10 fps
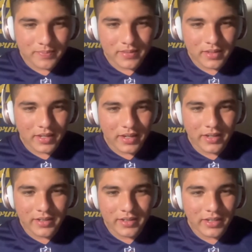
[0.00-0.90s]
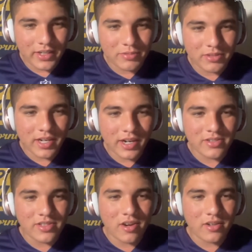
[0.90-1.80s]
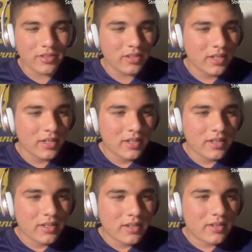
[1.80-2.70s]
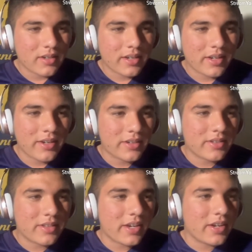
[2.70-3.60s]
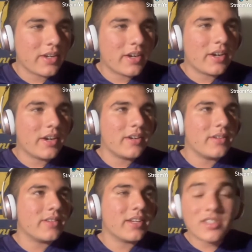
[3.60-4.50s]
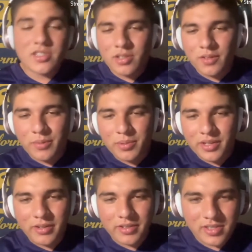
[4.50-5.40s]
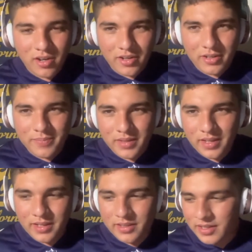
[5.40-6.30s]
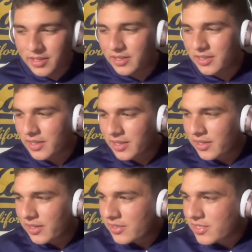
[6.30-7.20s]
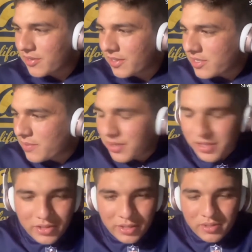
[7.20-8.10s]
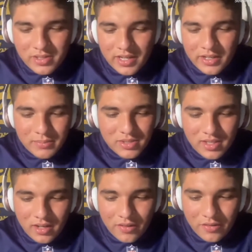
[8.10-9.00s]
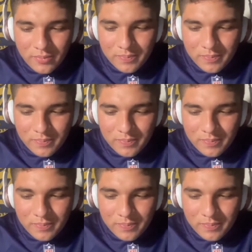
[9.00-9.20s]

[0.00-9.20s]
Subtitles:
And he had to retire soccer. and they installed a defibrillator in his heart, and he has a pretty unique body himself.